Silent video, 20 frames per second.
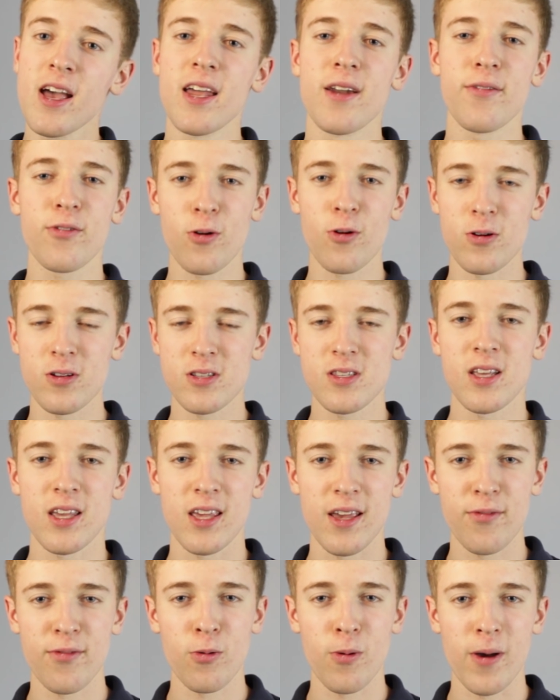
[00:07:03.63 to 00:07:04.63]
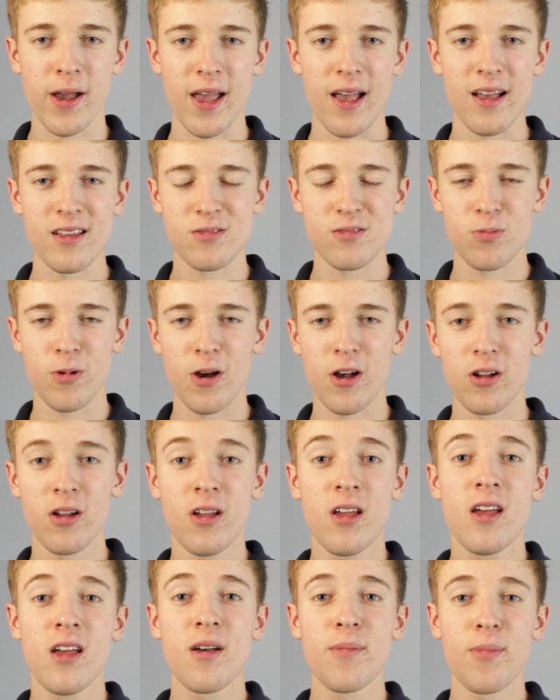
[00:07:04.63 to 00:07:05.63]
and of course the giveaway as
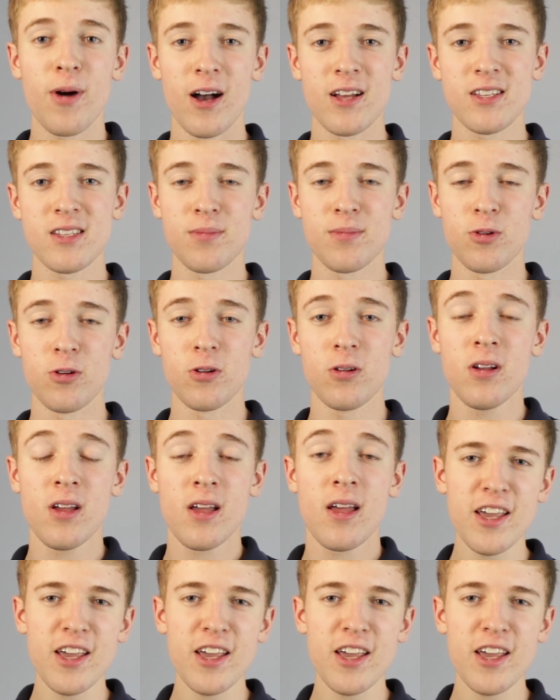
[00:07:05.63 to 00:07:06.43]
well possible.